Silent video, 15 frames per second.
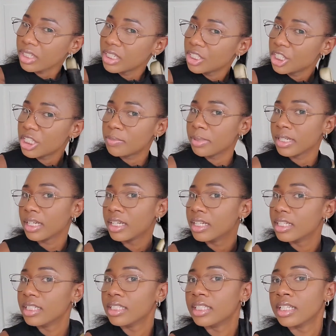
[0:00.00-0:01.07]
Just because
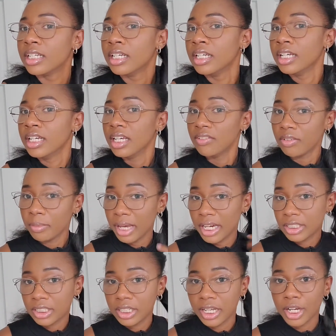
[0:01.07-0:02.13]
if I'm
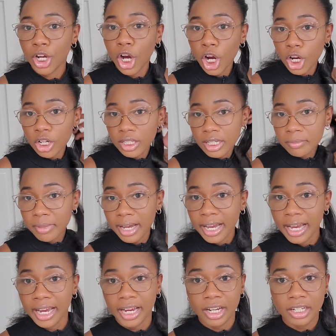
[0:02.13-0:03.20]
actually like curling my
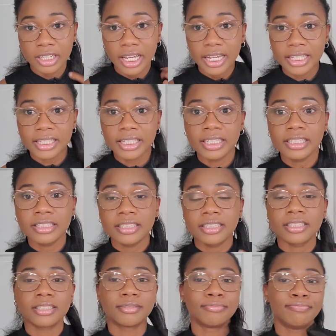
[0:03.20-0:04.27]
hair like this